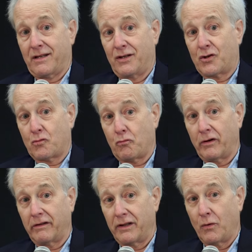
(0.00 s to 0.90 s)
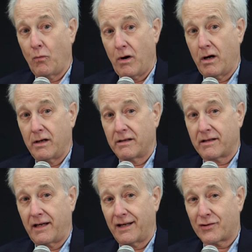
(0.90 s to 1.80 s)
It's really the ones
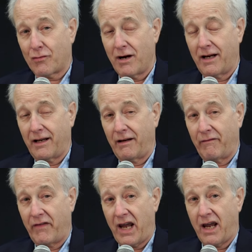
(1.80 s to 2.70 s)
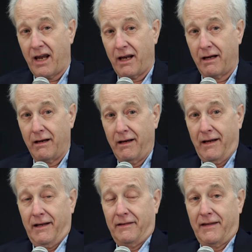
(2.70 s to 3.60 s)
that try to invade
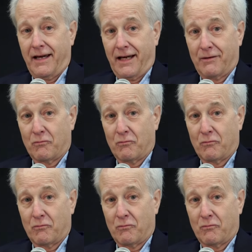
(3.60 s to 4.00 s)
that